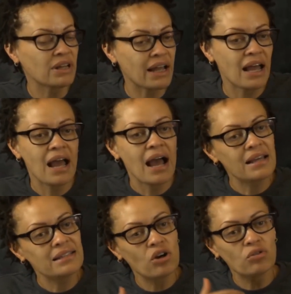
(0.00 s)
Like,
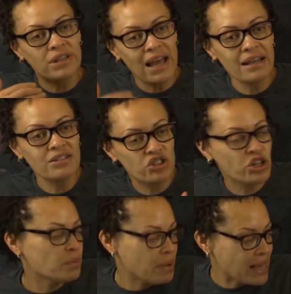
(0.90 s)
so that
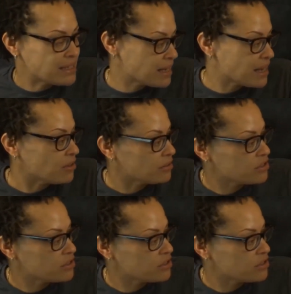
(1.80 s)
ship has sailed.